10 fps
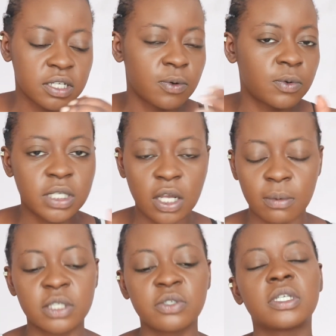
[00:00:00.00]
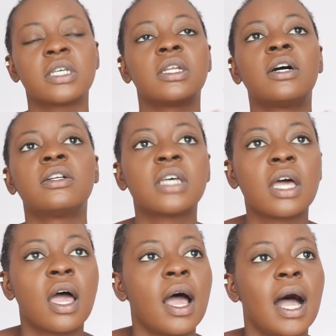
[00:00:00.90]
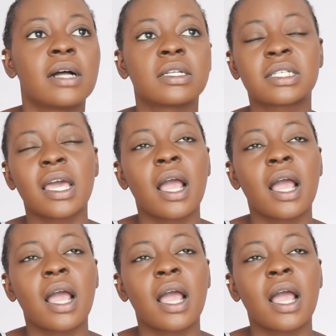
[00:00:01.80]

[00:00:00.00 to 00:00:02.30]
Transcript: And once I got my tooth taken out, I was just like,